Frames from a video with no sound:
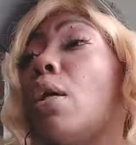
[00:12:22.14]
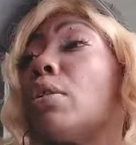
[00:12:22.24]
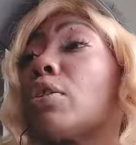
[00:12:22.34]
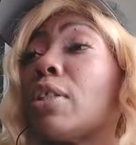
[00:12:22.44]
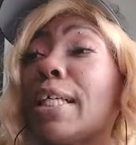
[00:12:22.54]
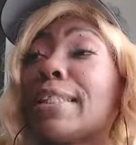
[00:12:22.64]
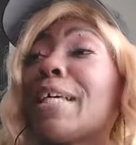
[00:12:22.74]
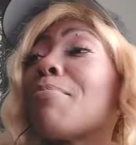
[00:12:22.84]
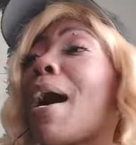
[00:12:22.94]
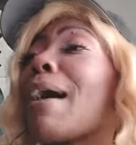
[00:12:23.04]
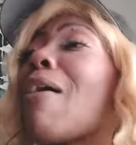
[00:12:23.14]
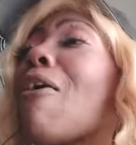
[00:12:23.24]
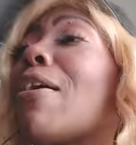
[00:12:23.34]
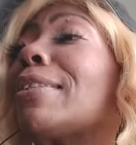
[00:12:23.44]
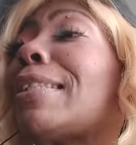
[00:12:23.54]
So let's get my
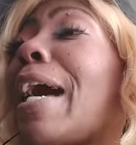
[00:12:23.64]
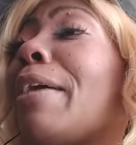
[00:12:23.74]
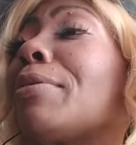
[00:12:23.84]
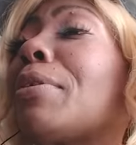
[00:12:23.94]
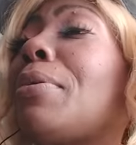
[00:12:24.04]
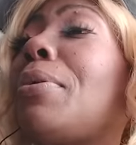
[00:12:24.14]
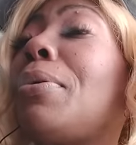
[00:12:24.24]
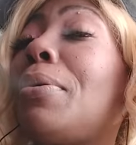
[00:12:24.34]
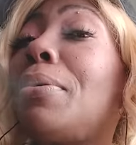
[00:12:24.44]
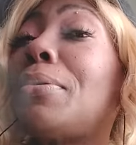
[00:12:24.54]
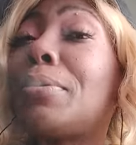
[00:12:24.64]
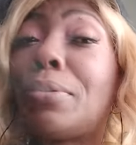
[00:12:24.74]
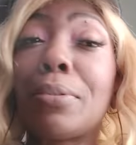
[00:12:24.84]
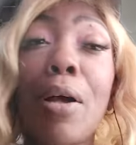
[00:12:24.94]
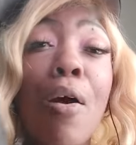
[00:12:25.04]
cards out
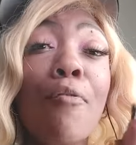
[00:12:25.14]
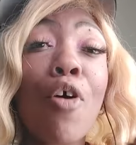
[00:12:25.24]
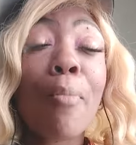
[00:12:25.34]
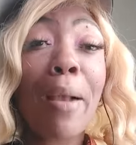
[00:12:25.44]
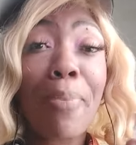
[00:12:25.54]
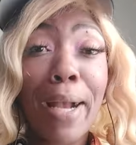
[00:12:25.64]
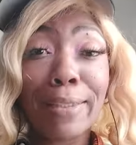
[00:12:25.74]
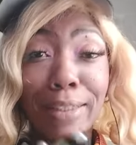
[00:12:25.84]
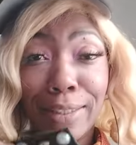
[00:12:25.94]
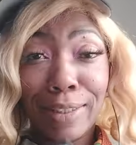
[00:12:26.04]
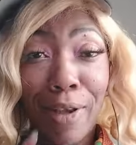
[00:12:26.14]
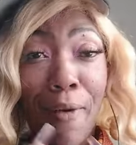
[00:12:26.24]
for my Pisces